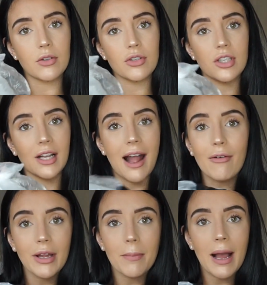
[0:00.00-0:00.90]
just a
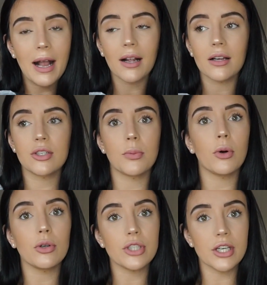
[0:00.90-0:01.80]
carrier bag to
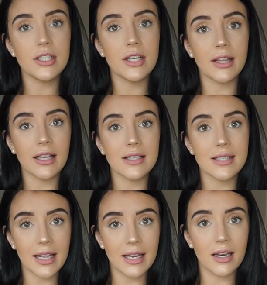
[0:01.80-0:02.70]
put dirty
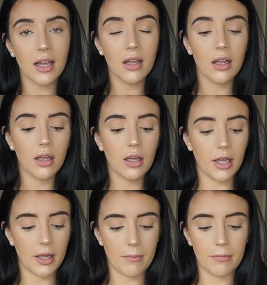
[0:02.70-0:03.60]
things in
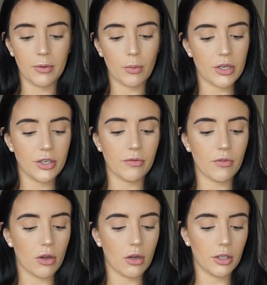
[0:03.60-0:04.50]
when you've
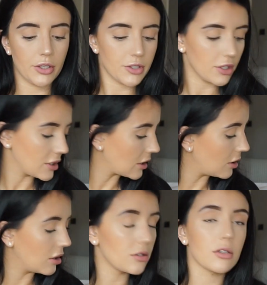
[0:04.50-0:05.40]
got all your dirty
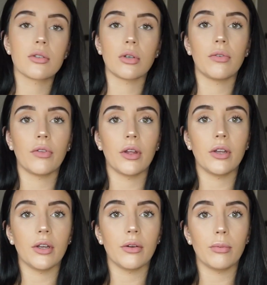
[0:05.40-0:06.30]
clothes and stuff that
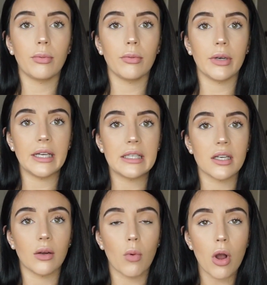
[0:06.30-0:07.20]
you need
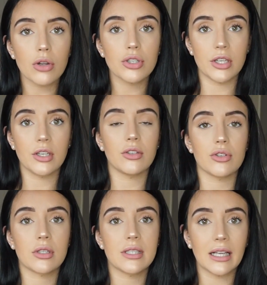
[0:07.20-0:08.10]
to wash, then you can
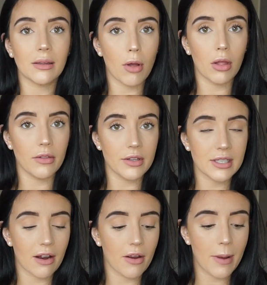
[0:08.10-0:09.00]
just stick them all in this
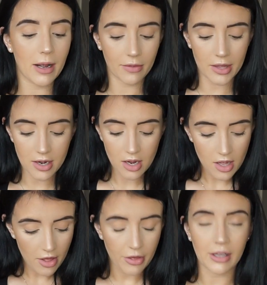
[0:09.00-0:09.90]
carrier bag, and then
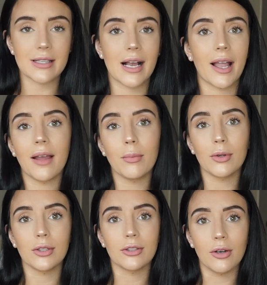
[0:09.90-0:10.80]
things that are getting
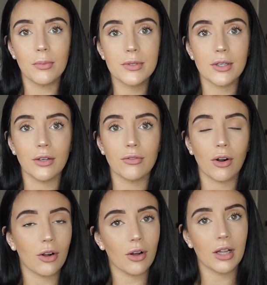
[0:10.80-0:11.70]
muddled up, so you've
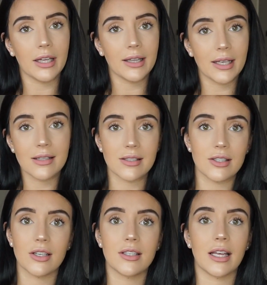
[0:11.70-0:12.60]
not got clean things and
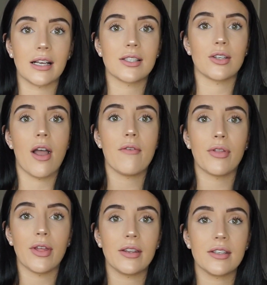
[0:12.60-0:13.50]
dirty things, so
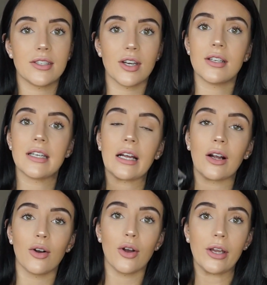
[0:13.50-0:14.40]
everything that's dirty
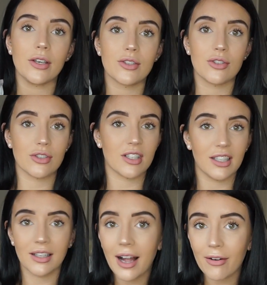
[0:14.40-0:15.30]
can go into just a
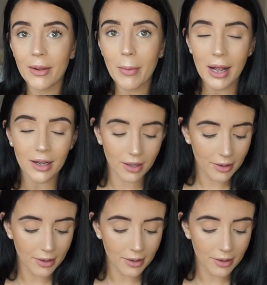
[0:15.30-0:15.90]
little carrier bag.